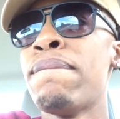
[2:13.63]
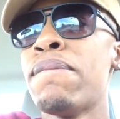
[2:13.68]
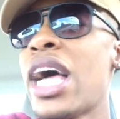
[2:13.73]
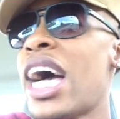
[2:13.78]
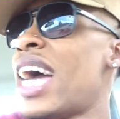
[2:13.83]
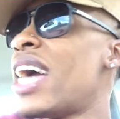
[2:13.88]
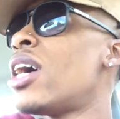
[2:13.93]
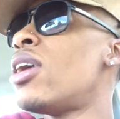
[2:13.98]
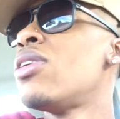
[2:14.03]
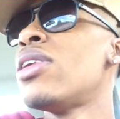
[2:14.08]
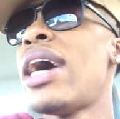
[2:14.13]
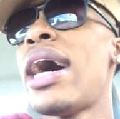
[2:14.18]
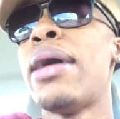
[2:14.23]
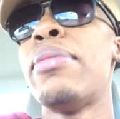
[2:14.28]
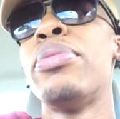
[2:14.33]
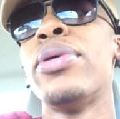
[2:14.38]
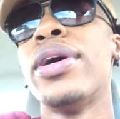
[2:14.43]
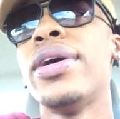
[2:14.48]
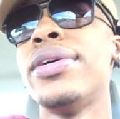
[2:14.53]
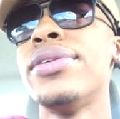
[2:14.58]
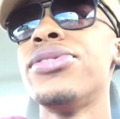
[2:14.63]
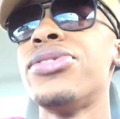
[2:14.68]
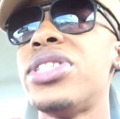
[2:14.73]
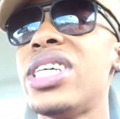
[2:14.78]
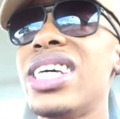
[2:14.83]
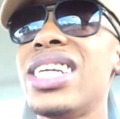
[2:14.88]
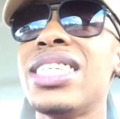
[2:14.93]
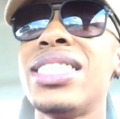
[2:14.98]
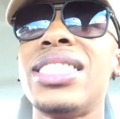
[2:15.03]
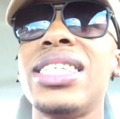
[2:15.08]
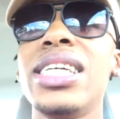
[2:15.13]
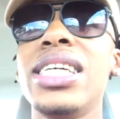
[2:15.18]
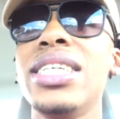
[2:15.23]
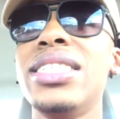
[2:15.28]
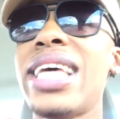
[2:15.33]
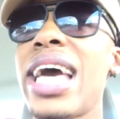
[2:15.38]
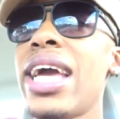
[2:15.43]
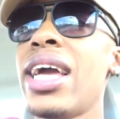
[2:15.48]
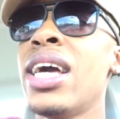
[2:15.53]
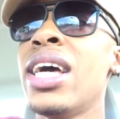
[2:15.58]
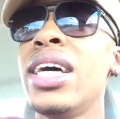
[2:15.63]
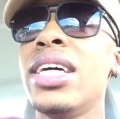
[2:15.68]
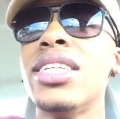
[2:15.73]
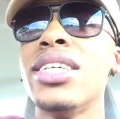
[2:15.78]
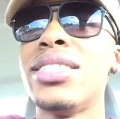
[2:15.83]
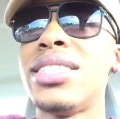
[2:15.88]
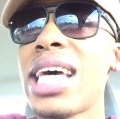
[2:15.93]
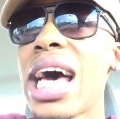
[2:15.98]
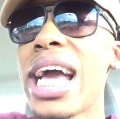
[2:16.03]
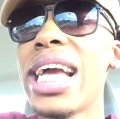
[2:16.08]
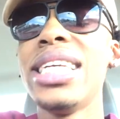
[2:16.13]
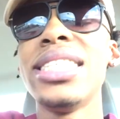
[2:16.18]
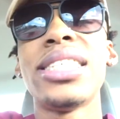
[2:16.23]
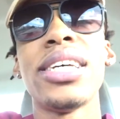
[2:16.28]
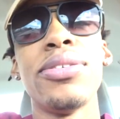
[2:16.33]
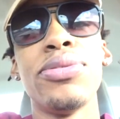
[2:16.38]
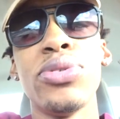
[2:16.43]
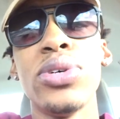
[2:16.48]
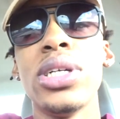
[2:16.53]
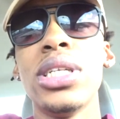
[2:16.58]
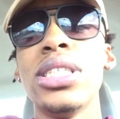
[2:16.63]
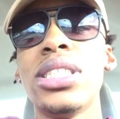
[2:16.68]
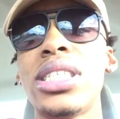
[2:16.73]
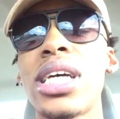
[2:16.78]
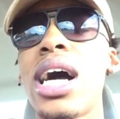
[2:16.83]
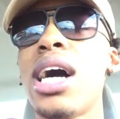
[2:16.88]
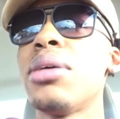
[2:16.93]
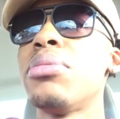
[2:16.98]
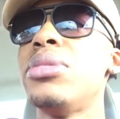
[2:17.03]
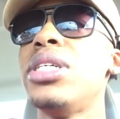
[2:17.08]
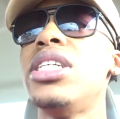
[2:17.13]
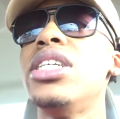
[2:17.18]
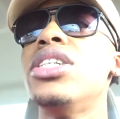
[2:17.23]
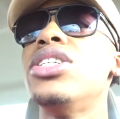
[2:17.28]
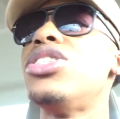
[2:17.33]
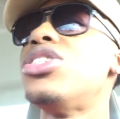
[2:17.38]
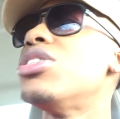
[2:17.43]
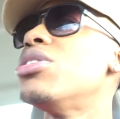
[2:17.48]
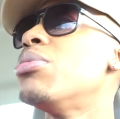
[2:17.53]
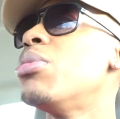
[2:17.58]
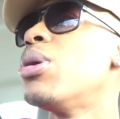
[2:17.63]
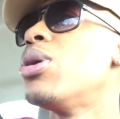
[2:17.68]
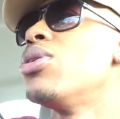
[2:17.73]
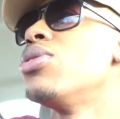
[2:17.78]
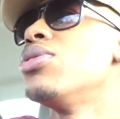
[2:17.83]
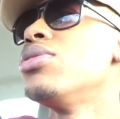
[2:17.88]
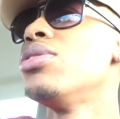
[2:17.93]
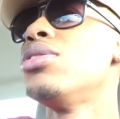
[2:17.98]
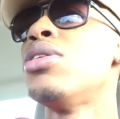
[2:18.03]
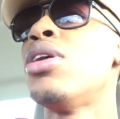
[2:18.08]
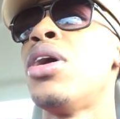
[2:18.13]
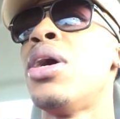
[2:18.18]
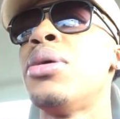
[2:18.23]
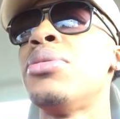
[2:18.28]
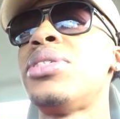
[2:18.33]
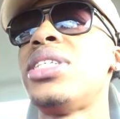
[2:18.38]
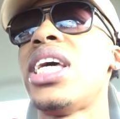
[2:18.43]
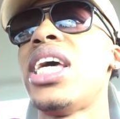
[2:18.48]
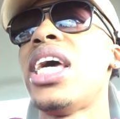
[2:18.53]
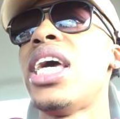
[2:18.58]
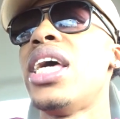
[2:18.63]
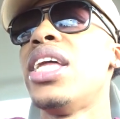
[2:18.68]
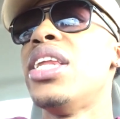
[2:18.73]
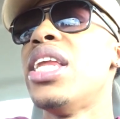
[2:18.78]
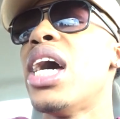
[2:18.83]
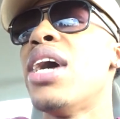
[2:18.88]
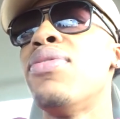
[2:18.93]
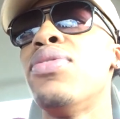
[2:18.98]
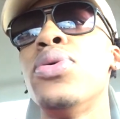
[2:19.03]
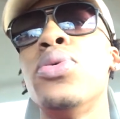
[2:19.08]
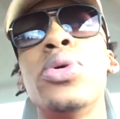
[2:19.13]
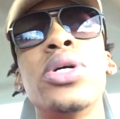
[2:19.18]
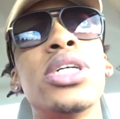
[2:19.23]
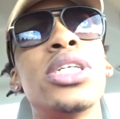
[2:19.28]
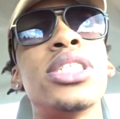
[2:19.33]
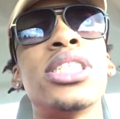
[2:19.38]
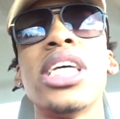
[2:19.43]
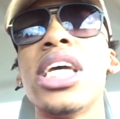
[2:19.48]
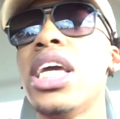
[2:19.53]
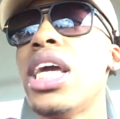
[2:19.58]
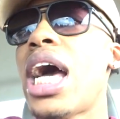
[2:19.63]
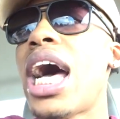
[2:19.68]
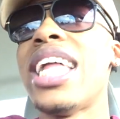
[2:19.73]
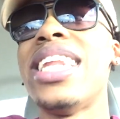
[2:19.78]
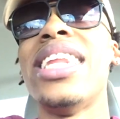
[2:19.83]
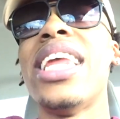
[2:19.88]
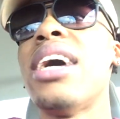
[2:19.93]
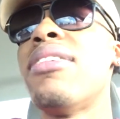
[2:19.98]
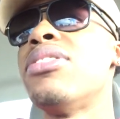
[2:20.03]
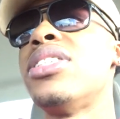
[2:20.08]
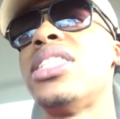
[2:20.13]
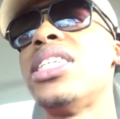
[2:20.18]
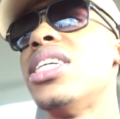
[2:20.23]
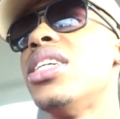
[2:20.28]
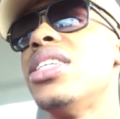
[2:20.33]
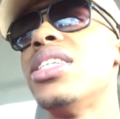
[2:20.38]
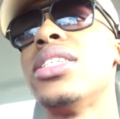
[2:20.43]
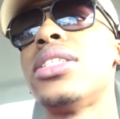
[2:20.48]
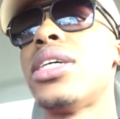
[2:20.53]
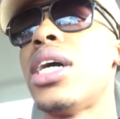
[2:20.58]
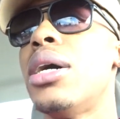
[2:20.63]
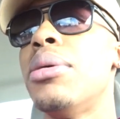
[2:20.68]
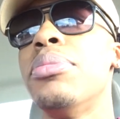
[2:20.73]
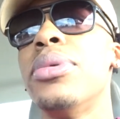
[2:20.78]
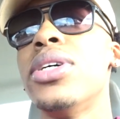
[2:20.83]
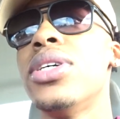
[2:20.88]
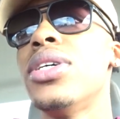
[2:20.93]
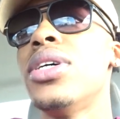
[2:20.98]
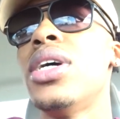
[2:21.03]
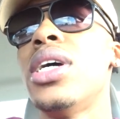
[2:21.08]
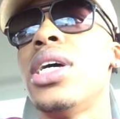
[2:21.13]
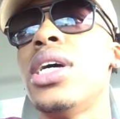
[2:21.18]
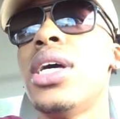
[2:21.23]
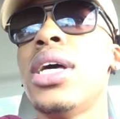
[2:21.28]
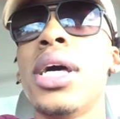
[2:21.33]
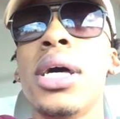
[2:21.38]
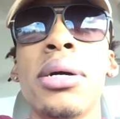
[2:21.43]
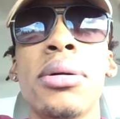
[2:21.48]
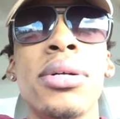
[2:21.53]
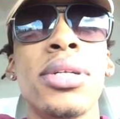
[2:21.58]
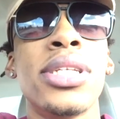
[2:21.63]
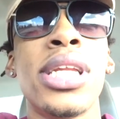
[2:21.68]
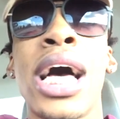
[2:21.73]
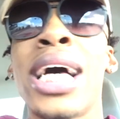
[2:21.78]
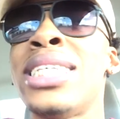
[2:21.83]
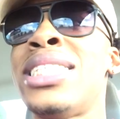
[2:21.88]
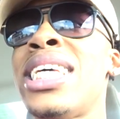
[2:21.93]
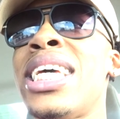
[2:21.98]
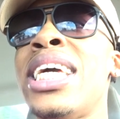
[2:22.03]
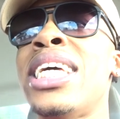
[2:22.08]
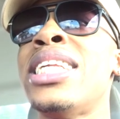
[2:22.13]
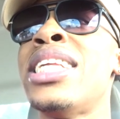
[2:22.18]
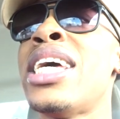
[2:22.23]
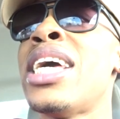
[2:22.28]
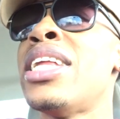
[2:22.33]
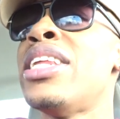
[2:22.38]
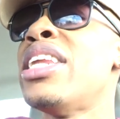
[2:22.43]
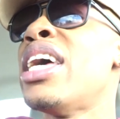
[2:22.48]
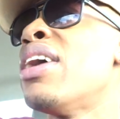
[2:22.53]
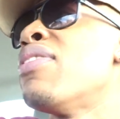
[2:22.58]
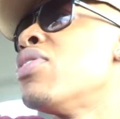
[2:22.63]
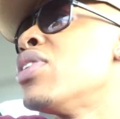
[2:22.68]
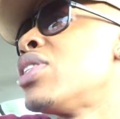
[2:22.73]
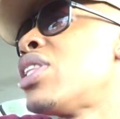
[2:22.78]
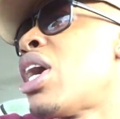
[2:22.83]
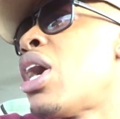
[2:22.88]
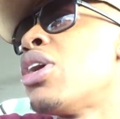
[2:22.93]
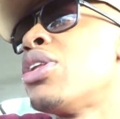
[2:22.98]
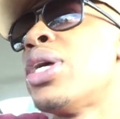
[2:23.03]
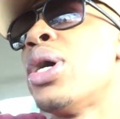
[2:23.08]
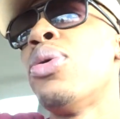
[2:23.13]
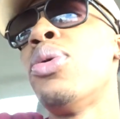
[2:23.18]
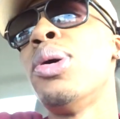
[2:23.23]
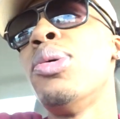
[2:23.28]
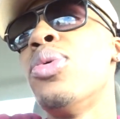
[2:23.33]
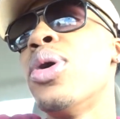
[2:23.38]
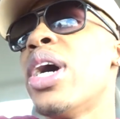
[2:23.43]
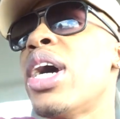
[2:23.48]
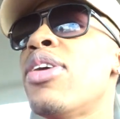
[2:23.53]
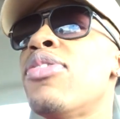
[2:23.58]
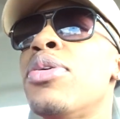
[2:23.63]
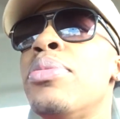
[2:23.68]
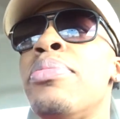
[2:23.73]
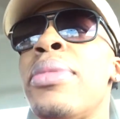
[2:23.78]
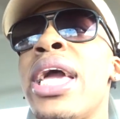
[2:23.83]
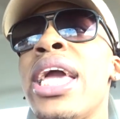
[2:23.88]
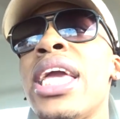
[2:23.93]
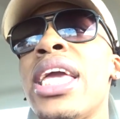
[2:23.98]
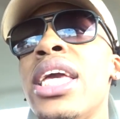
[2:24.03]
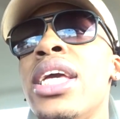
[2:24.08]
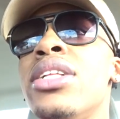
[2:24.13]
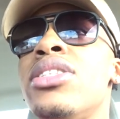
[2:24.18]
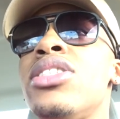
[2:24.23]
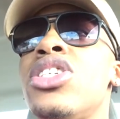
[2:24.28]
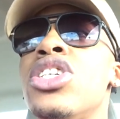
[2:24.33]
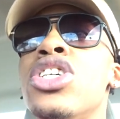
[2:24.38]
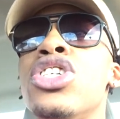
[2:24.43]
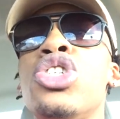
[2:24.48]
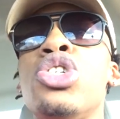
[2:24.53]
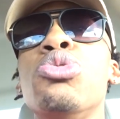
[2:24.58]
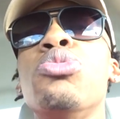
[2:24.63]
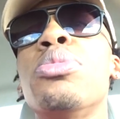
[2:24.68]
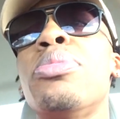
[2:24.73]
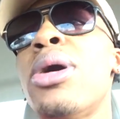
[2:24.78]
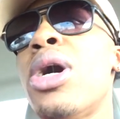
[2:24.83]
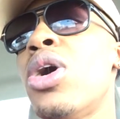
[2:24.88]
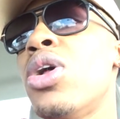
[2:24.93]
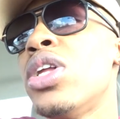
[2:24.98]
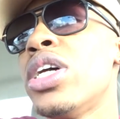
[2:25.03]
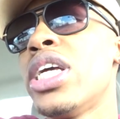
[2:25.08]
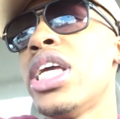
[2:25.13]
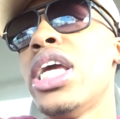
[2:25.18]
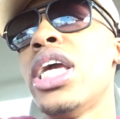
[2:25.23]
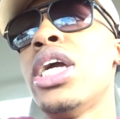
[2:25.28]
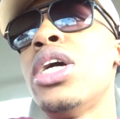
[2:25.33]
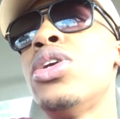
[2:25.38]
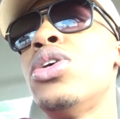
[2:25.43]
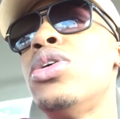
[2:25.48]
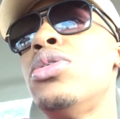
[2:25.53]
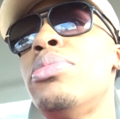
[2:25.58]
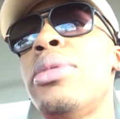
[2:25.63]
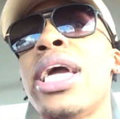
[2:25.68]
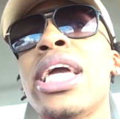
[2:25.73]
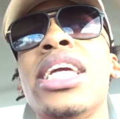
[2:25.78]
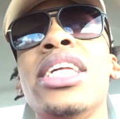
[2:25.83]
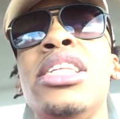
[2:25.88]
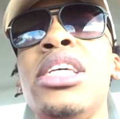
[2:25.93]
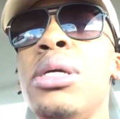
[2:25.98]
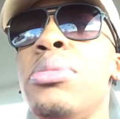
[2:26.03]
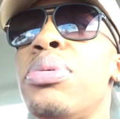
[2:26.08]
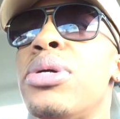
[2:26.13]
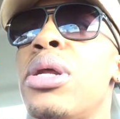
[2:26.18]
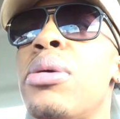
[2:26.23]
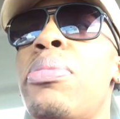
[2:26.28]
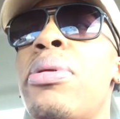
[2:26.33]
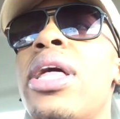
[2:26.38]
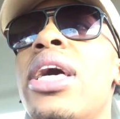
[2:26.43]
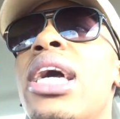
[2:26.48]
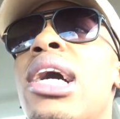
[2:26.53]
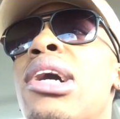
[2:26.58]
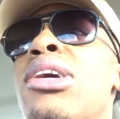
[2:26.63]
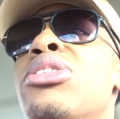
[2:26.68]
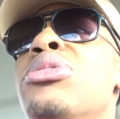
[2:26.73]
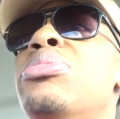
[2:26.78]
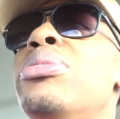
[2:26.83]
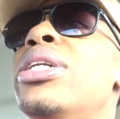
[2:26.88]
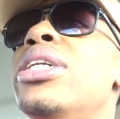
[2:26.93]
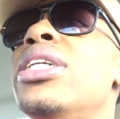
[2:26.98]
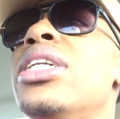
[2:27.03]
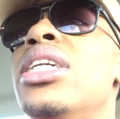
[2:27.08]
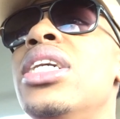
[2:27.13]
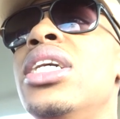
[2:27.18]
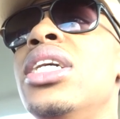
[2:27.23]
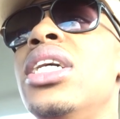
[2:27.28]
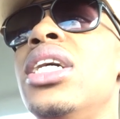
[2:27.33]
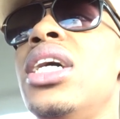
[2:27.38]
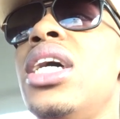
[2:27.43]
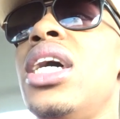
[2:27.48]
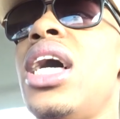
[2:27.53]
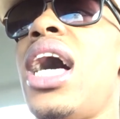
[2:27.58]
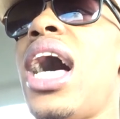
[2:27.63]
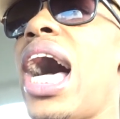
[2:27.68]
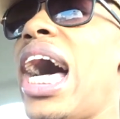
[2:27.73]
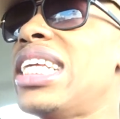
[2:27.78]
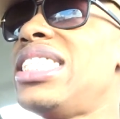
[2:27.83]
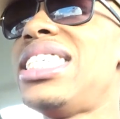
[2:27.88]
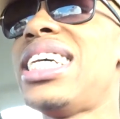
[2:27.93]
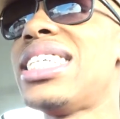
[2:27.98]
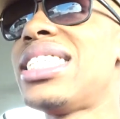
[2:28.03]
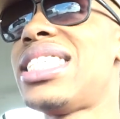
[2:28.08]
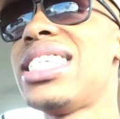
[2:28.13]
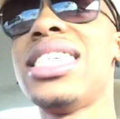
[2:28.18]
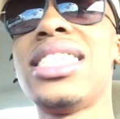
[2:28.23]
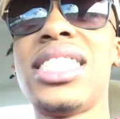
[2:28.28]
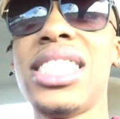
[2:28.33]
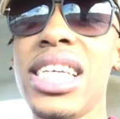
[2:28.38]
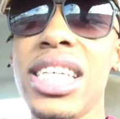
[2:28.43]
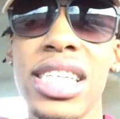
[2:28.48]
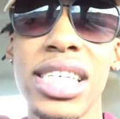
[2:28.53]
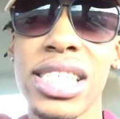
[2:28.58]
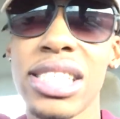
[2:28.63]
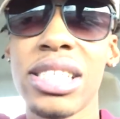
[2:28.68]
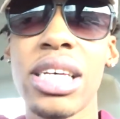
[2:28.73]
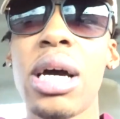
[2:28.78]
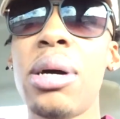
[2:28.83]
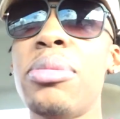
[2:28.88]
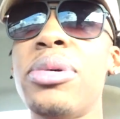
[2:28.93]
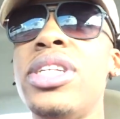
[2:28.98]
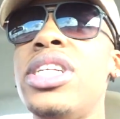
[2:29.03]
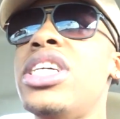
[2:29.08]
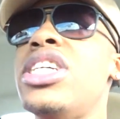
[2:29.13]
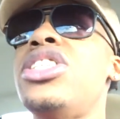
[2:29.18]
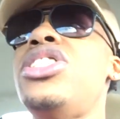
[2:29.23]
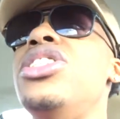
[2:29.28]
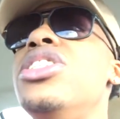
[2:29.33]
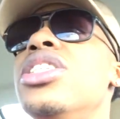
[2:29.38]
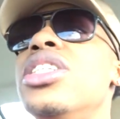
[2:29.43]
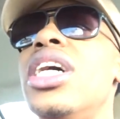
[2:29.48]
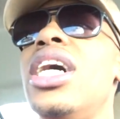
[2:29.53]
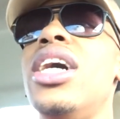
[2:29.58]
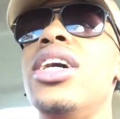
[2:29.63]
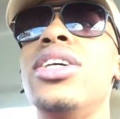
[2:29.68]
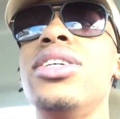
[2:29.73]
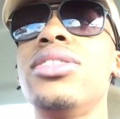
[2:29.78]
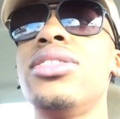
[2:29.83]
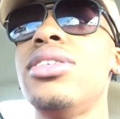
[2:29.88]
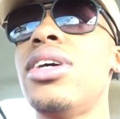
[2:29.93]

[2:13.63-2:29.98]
I ain't gonna lie, bro. Tennessee, they the Titans have really shocked me this year, bro. You know what I'm saying? Never would have seen, I'd never seen this coming. Not saying that never thought that we would ever make it to a Super Bowl again or make it deep in the playoffs, but I just didn't see this coming this year, y'all.